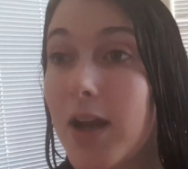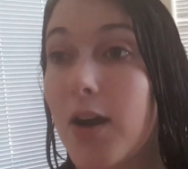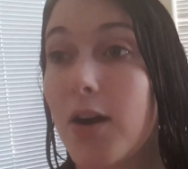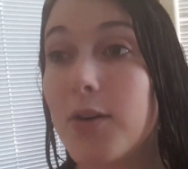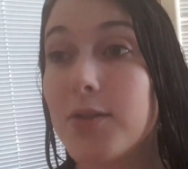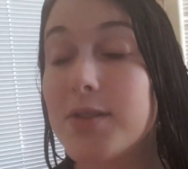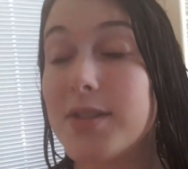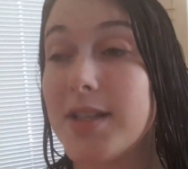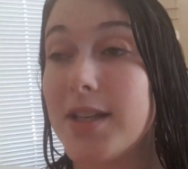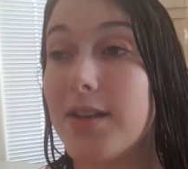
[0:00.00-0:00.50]

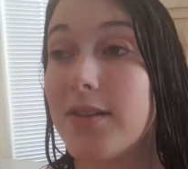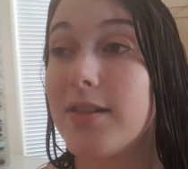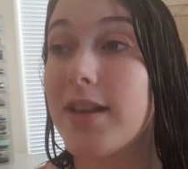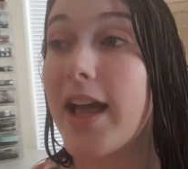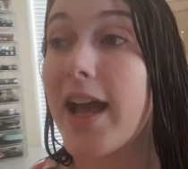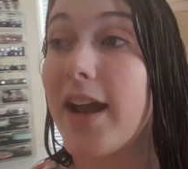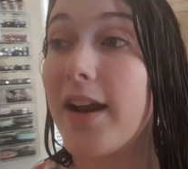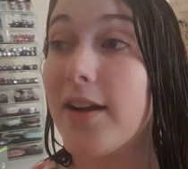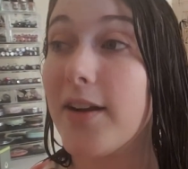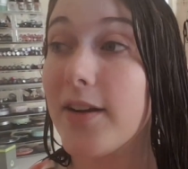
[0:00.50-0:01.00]
Oh, see you
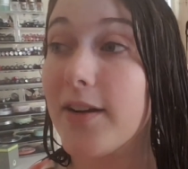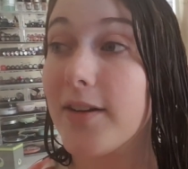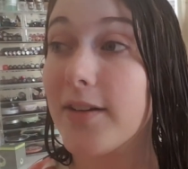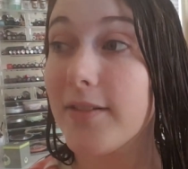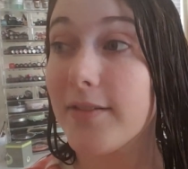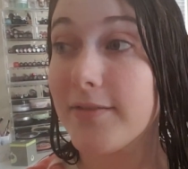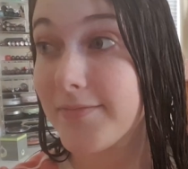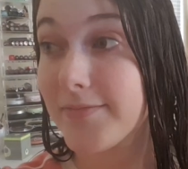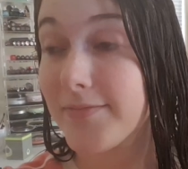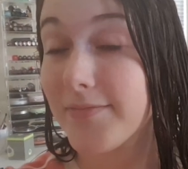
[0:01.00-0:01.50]
later.
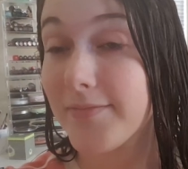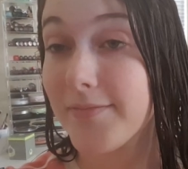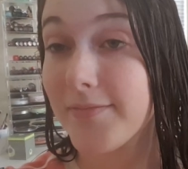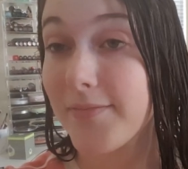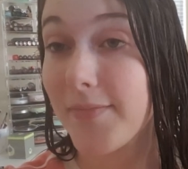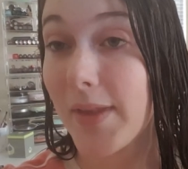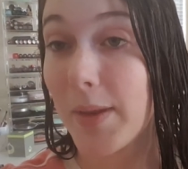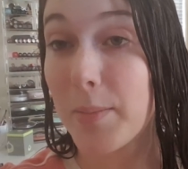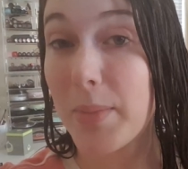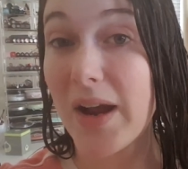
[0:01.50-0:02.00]

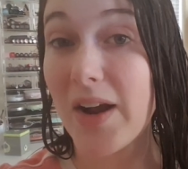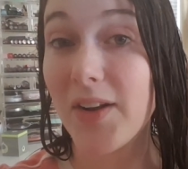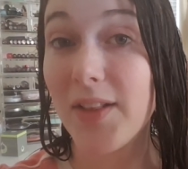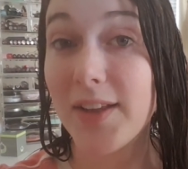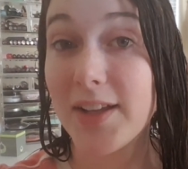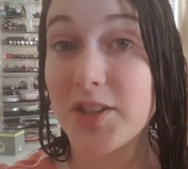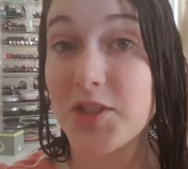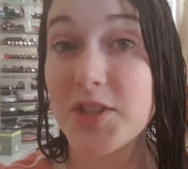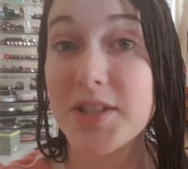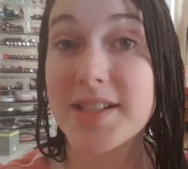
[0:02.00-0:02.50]

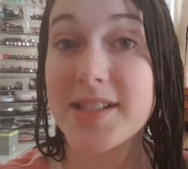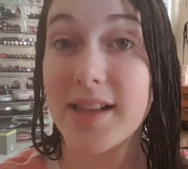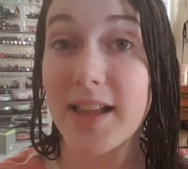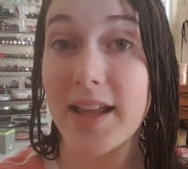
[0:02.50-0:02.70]
Apparently she's